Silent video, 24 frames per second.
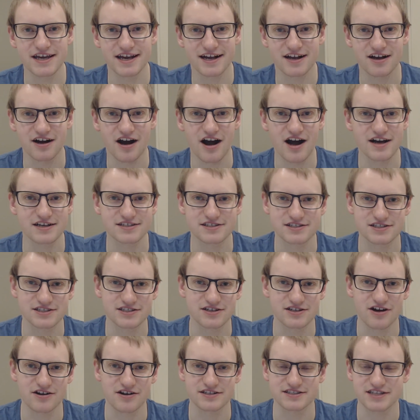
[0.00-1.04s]
it costs to
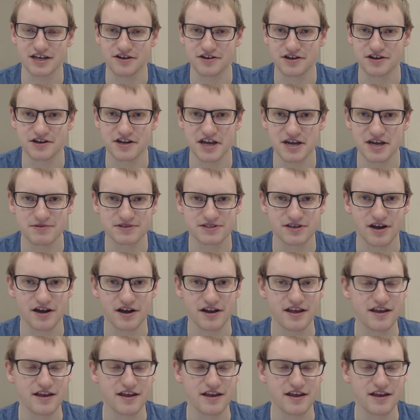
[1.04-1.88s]
start selling on Amazon.